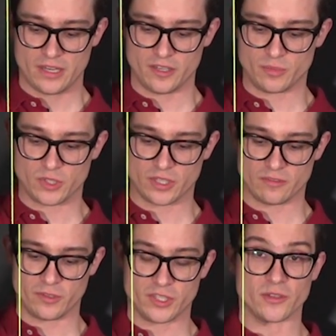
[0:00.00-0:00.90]
and observe
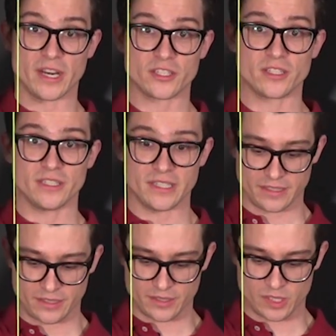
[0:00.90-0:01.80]
what direction it
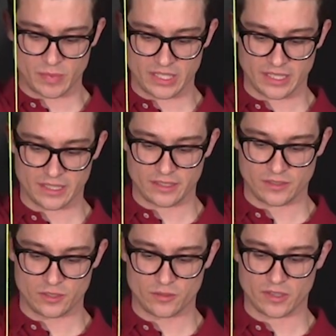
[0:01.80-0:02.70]
is spinning
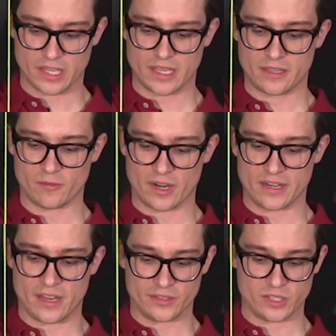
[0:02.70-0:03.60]
into, okay? Right
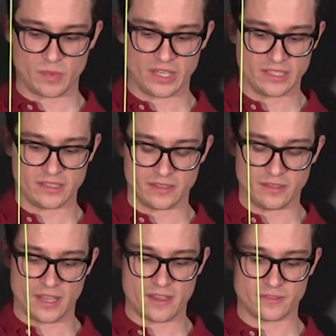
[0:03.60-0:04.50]
now it's spinning to the
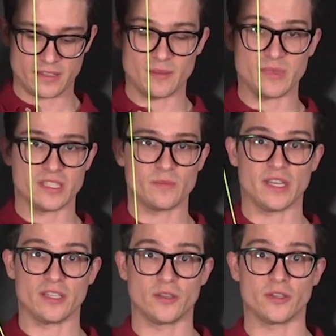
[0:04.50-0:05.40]
left. That means my
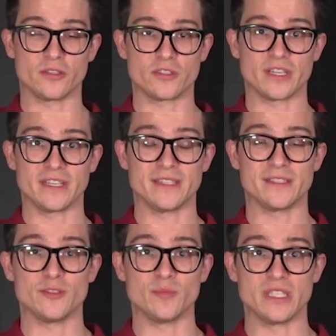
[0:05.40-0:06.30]
yo-yo string needs
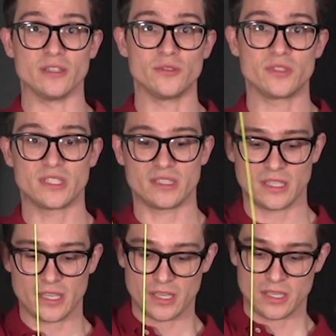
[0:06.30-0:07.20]
to be loosened.
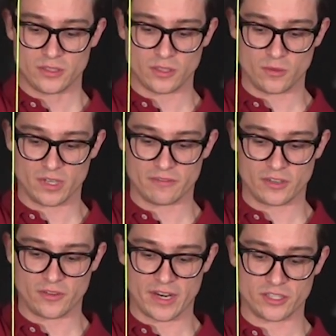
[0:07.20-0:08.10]
So whatever
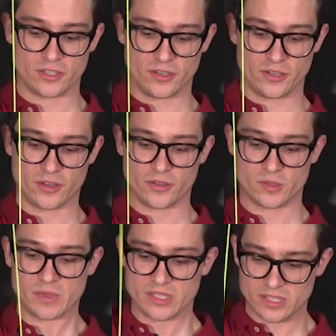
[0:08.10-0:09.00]
direction your yo-yo
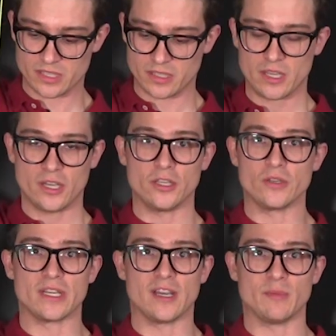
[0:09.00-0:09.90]
spins in, you can
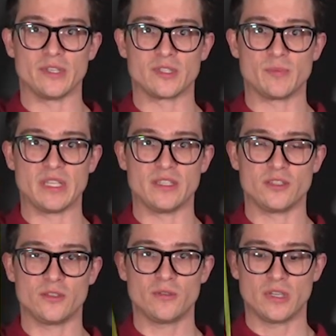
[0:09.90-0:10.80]
help it spin
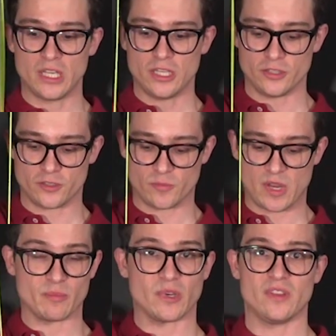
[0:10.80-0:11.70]
too. Just
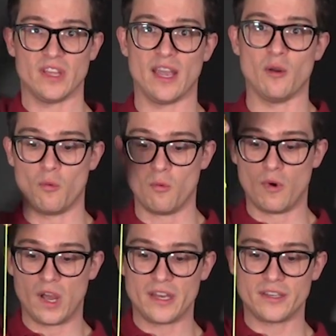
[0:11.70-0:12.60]
remember that
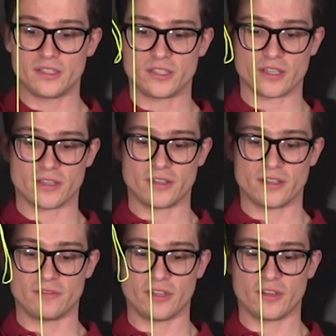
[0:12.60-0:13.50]
one turn of
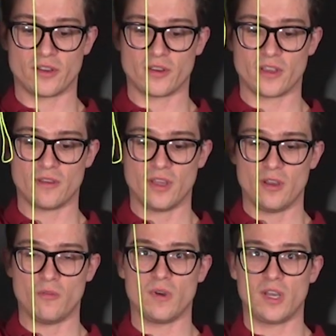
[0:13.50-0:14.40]
your yo-yo,
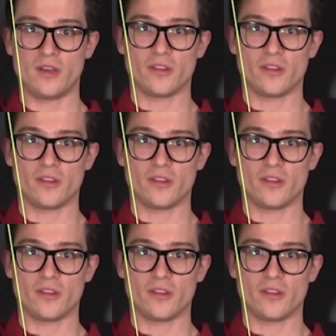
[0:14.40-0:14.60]
one